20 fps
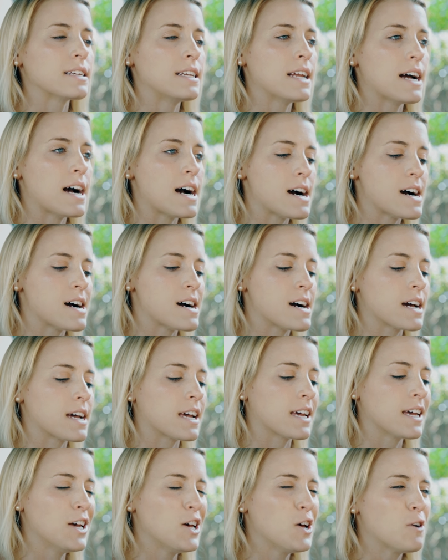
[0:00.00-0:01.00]
And
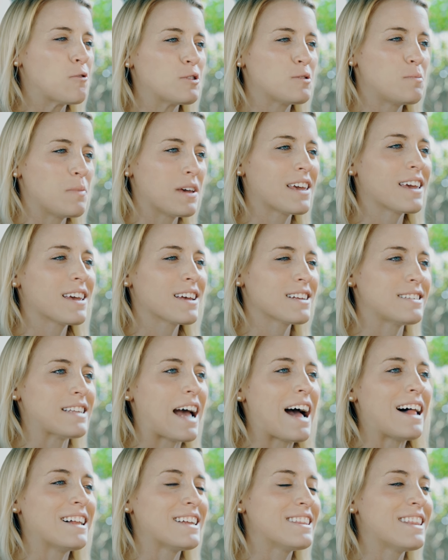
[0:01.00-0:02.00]
I was making a
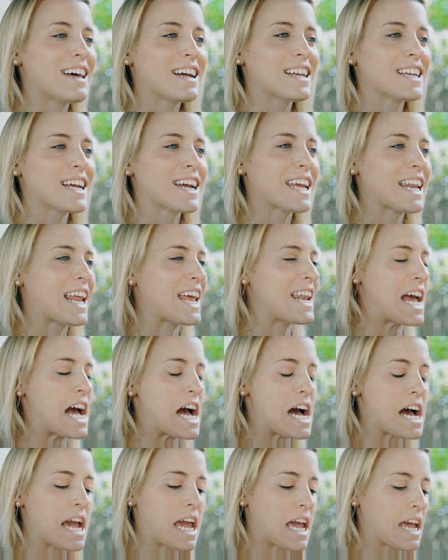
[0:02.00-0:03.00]
salad that night and
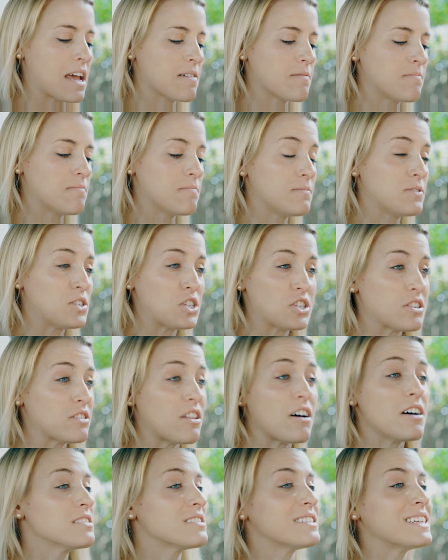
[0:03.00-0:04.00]
I just
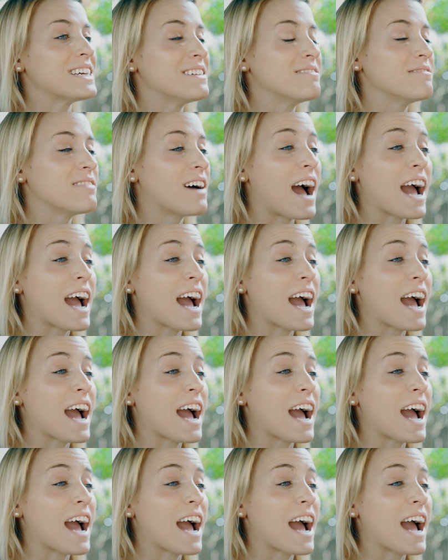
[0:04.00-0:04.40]
lost it.